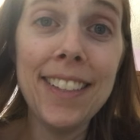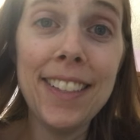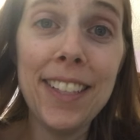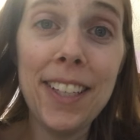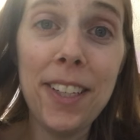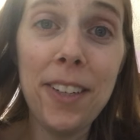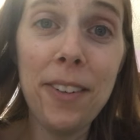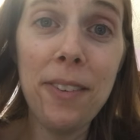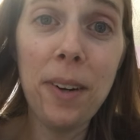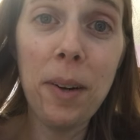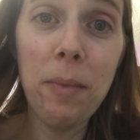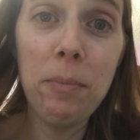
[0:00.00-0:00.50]
to
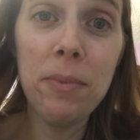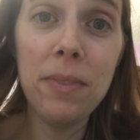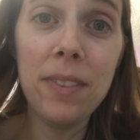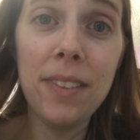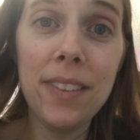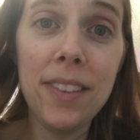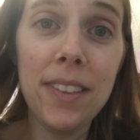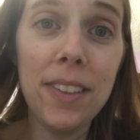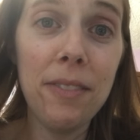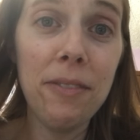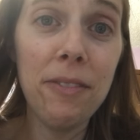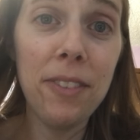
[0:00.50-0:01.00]
interrupt
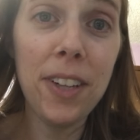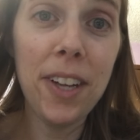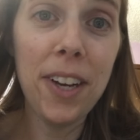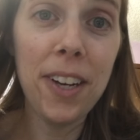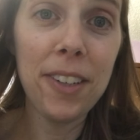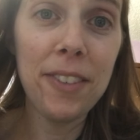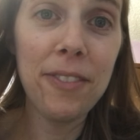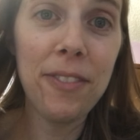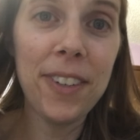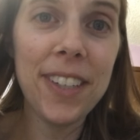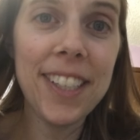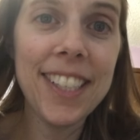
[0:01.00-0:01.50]
the
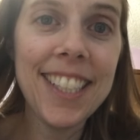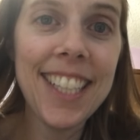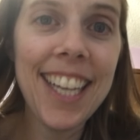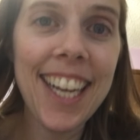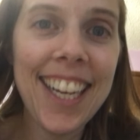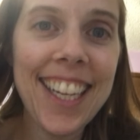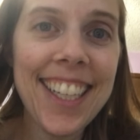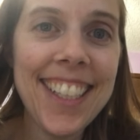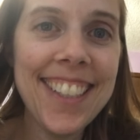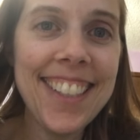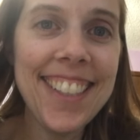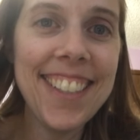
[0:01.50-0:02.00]
vlog for a
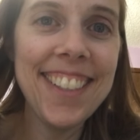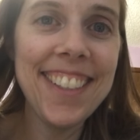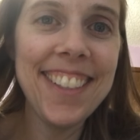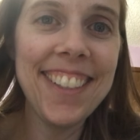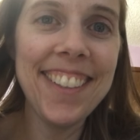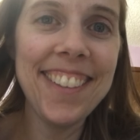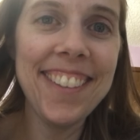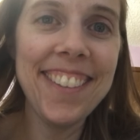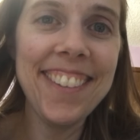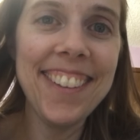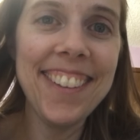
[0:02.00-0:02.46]
second to show you